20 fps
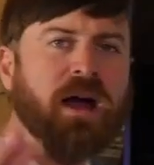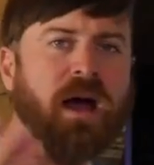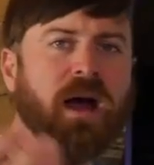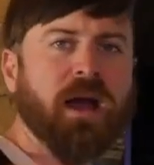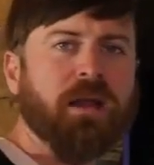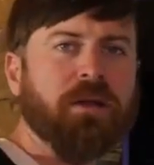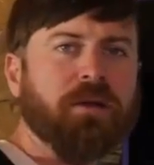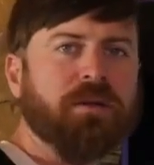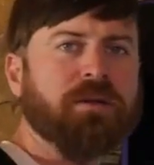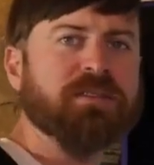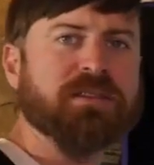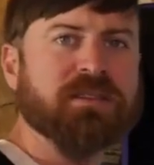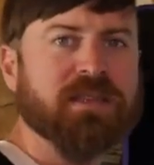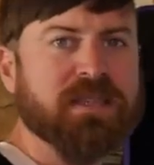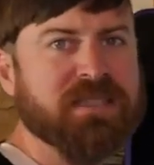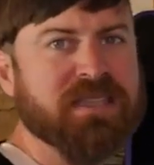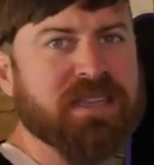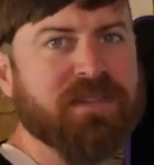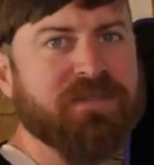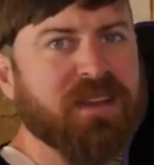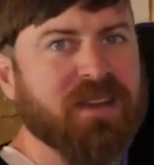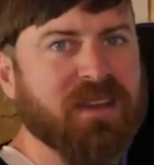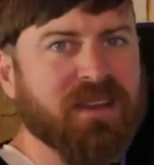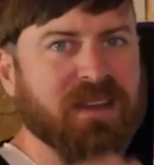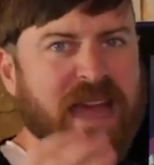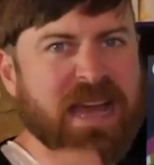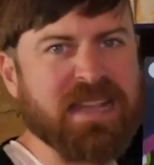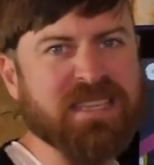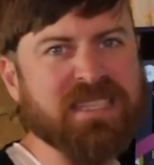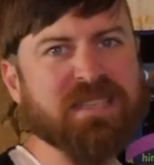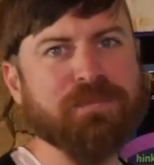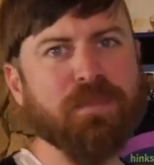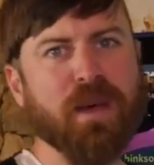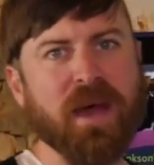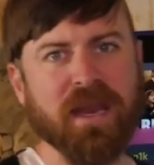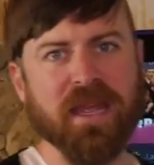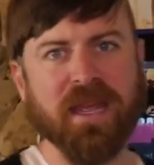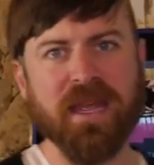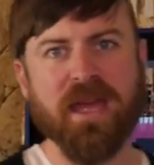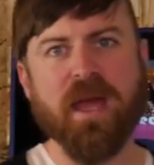dollars is even less
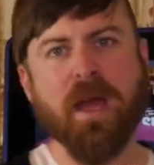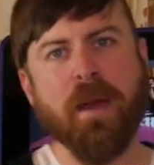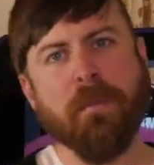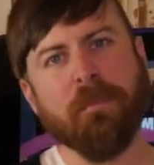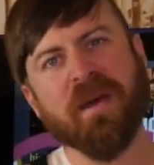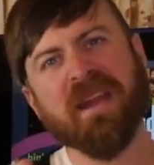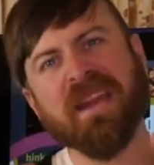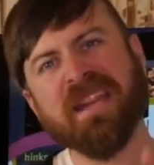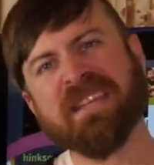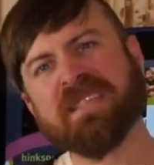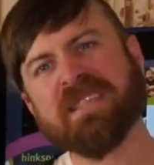money, but